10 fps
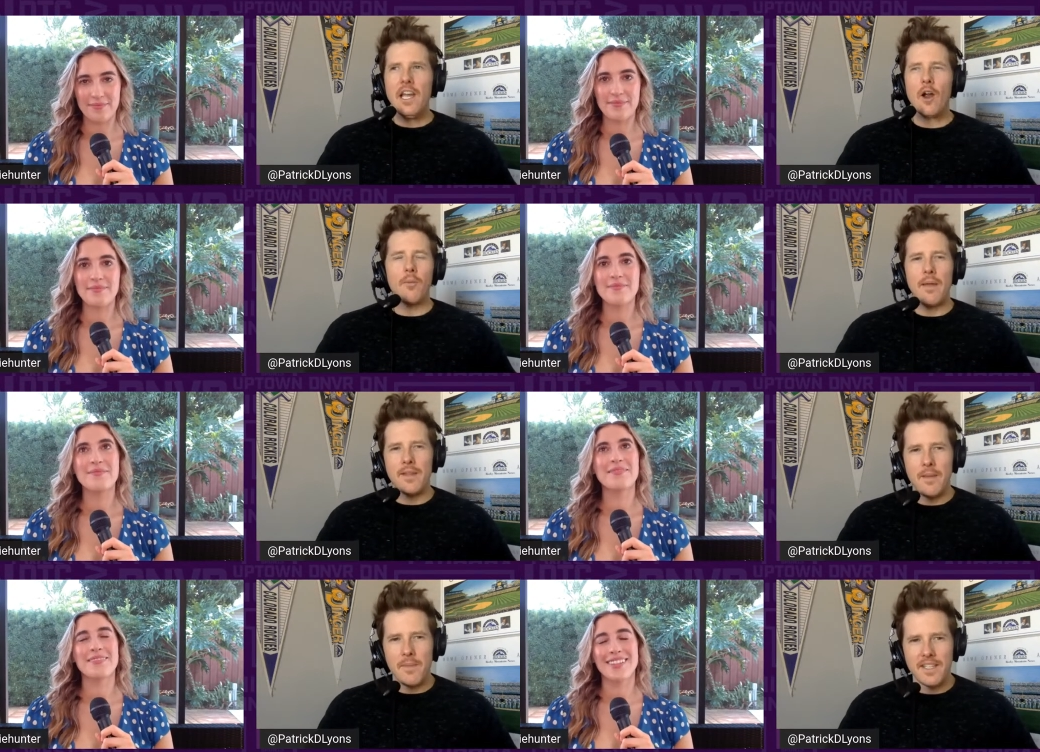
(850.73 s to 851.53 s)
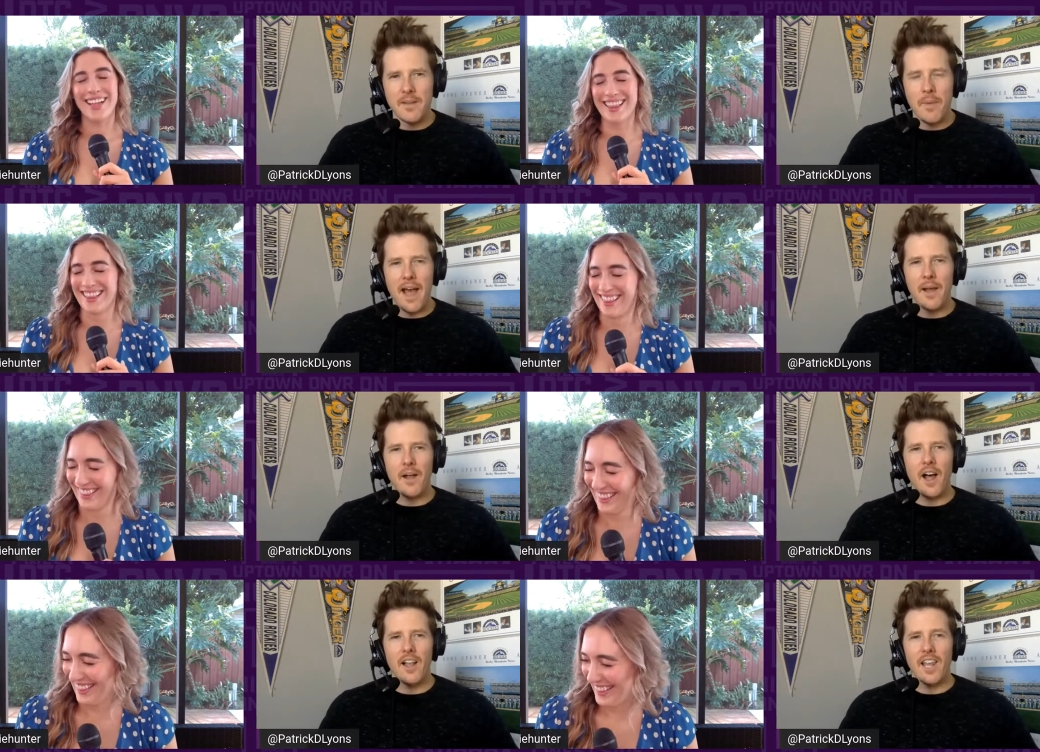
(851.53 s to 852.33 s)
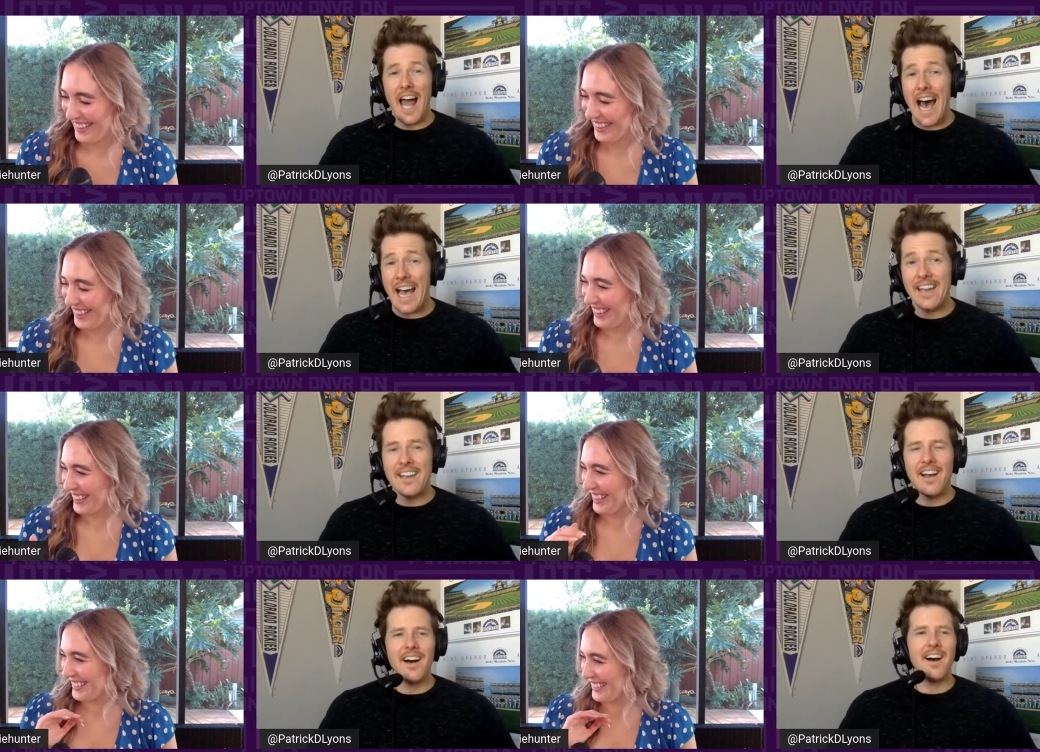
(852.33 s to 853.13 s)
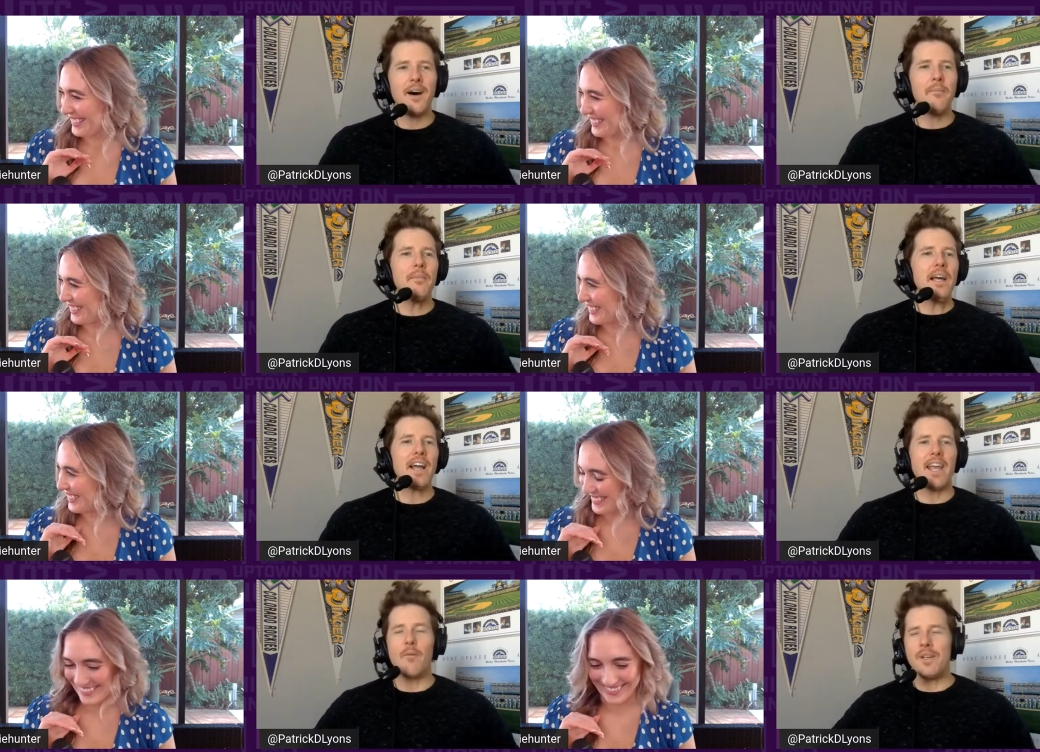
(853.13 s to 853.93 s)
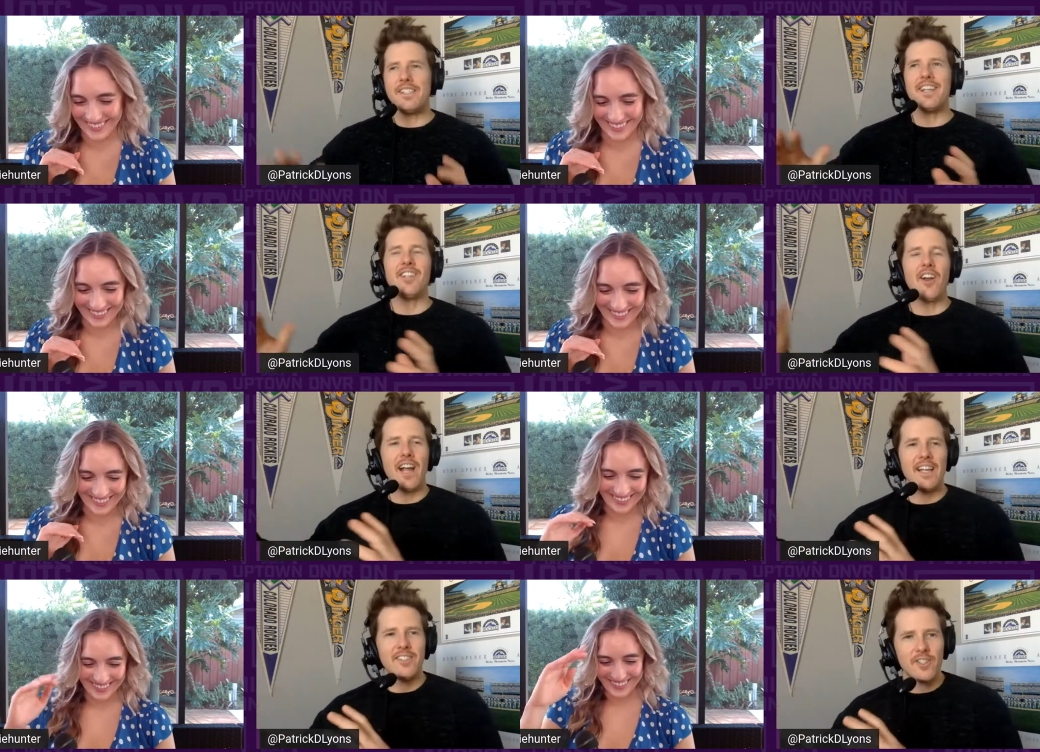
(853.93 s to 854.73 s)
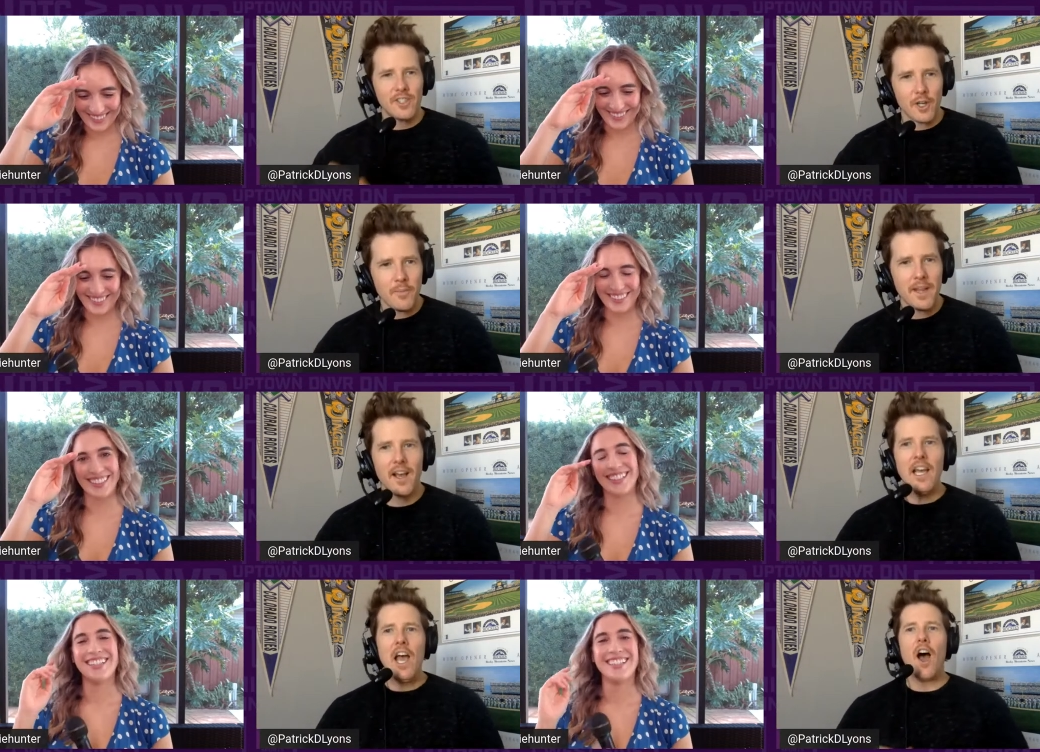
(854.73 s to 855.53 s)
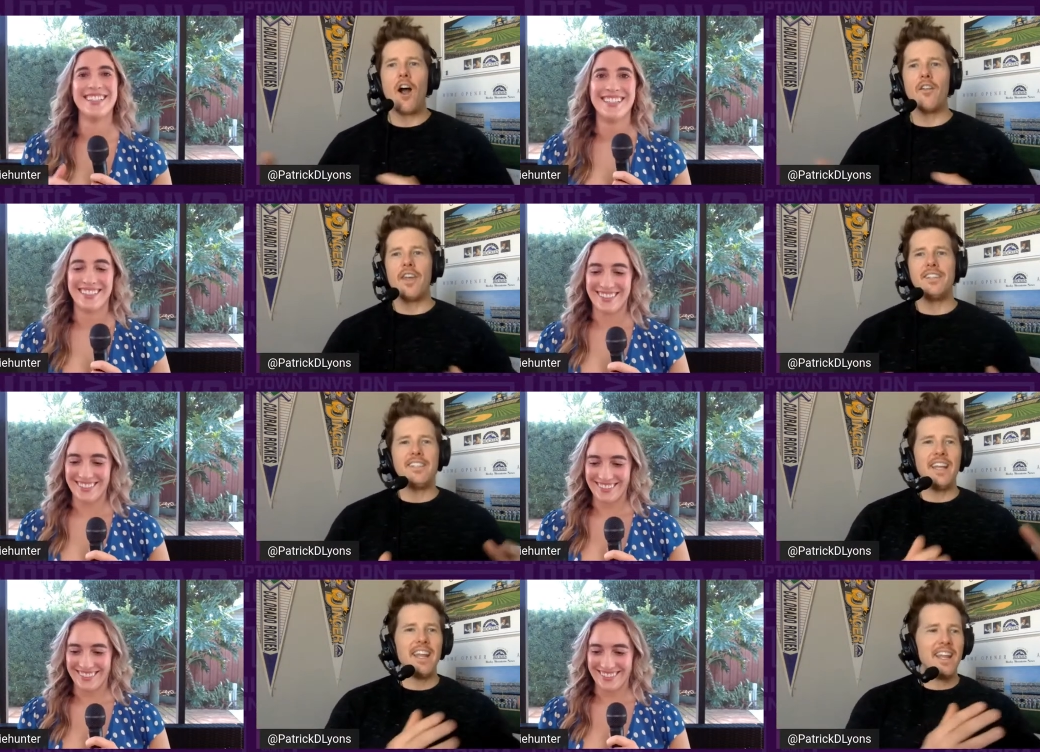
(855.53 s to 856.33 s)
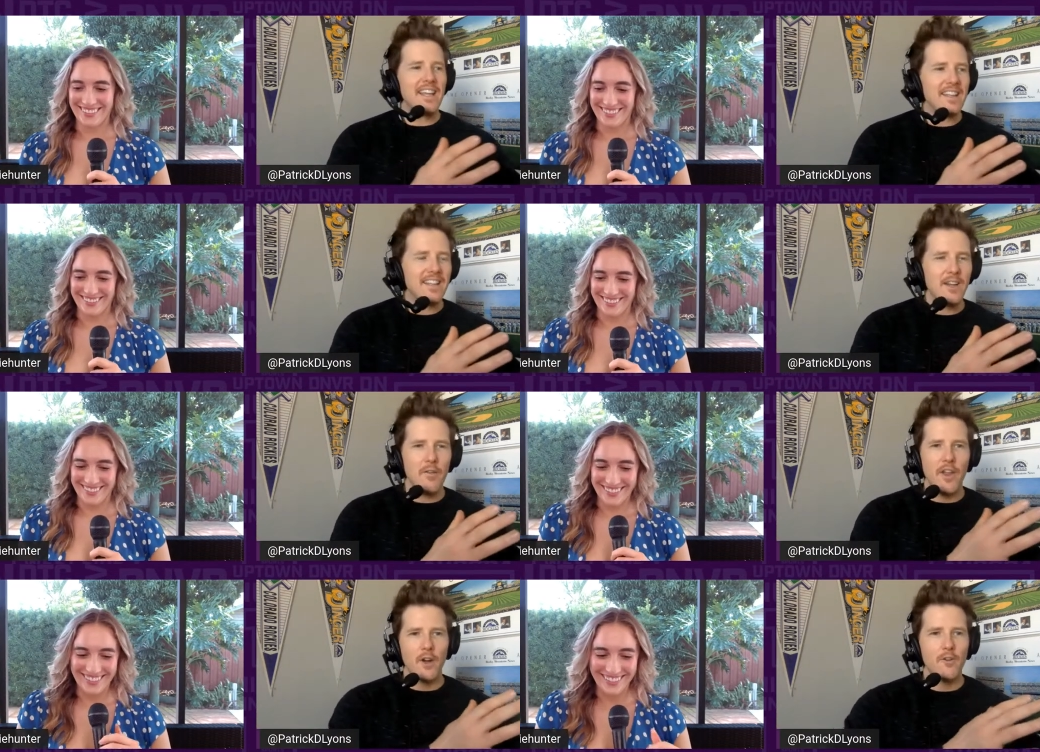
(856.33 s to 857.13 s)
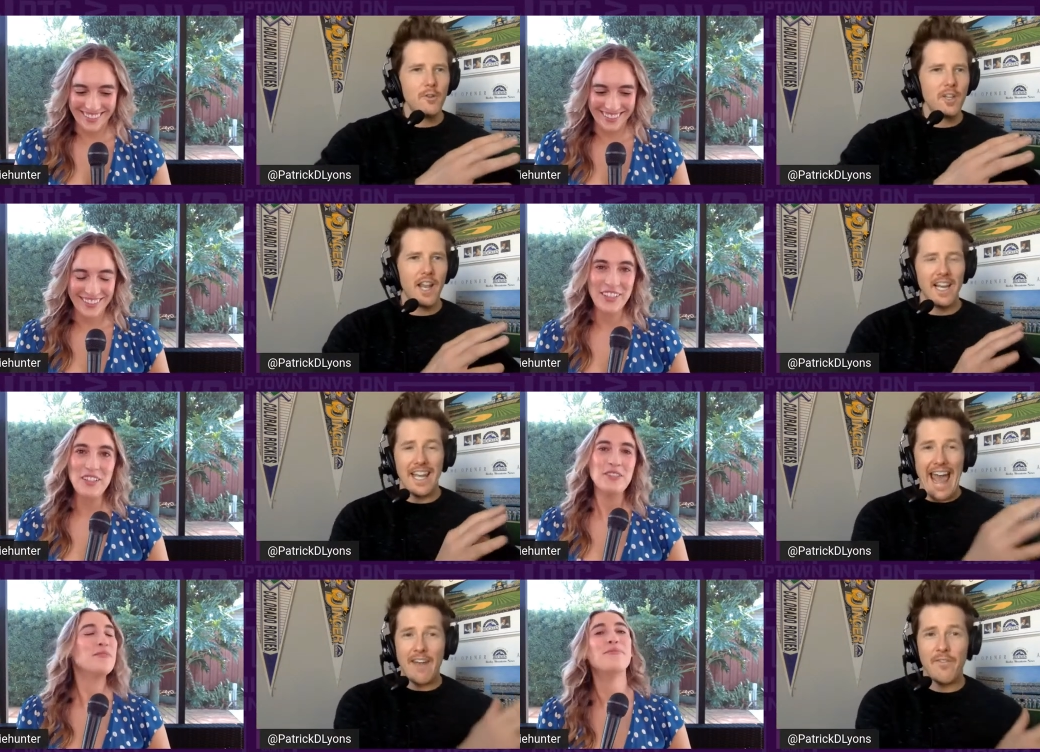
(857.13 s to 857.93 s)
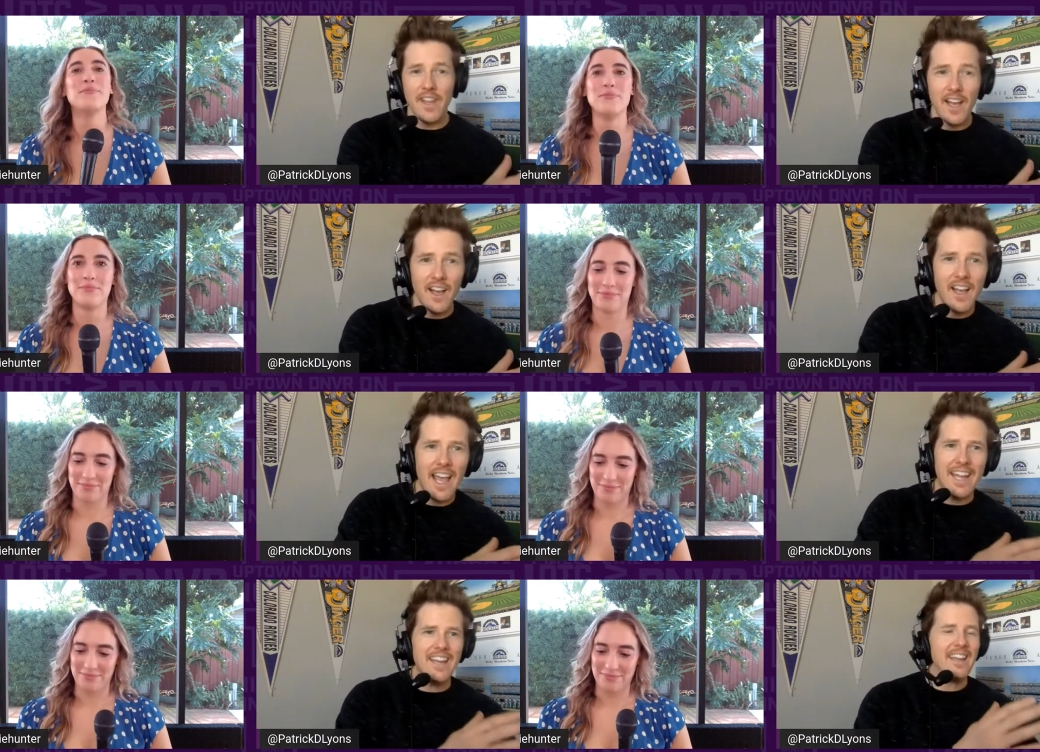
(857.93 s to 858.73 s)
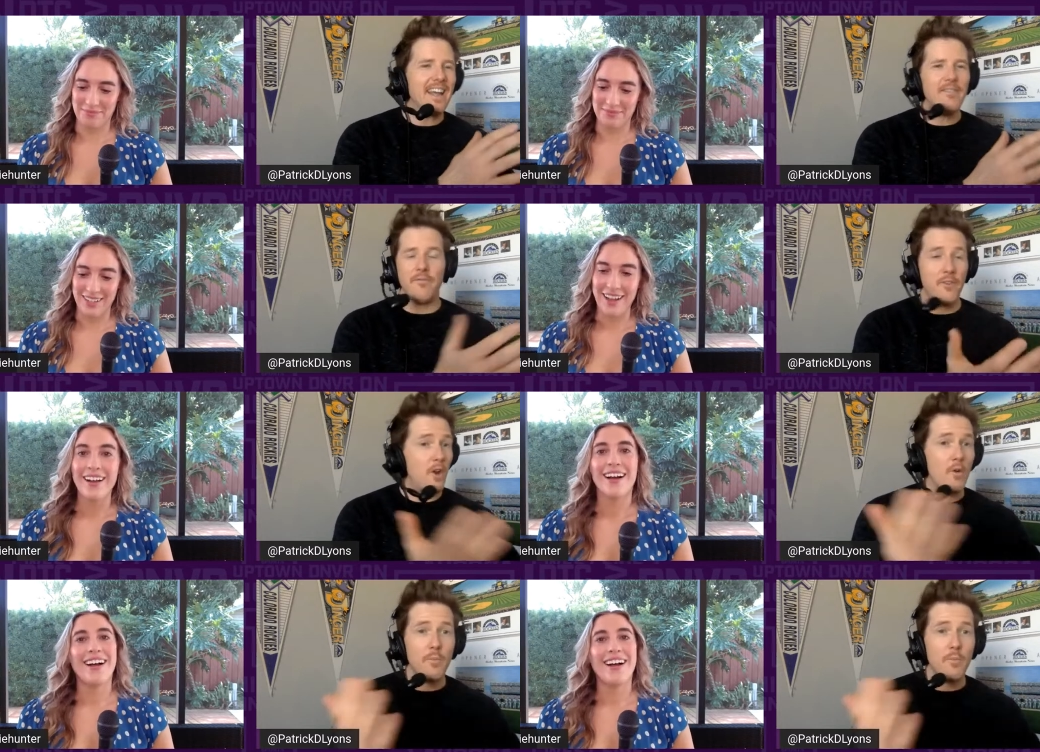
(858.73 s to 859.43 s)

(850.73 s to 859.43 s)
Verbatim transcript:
Speaker 1: or maybe they miss it by a, a lot. Um, again, we sent our guys to Serbia. Are they sending, you know, their crew to like Latvia and for no